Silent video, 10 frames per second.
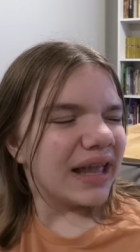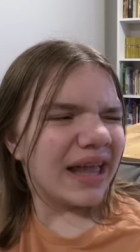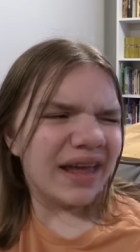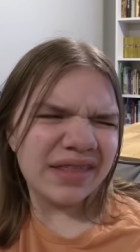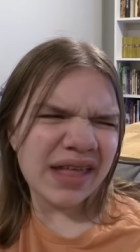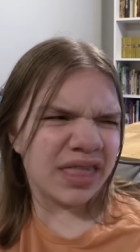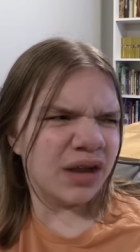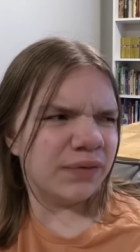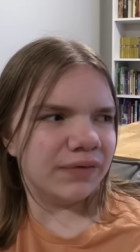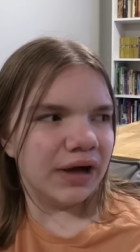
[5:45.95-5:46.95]
Eh, that's
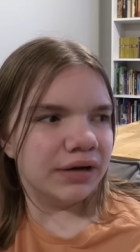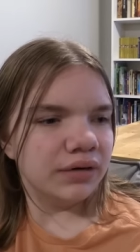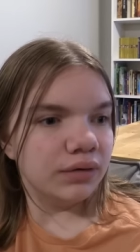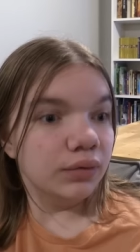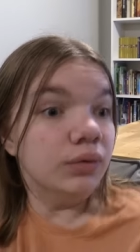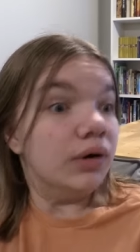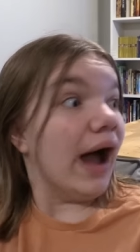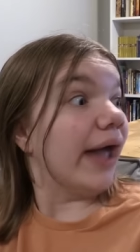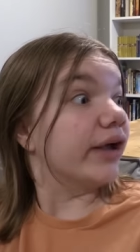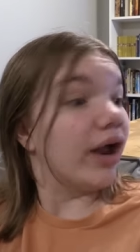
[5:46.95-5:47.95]
no fun. Ooh,
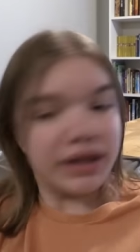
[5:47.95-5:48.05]
I got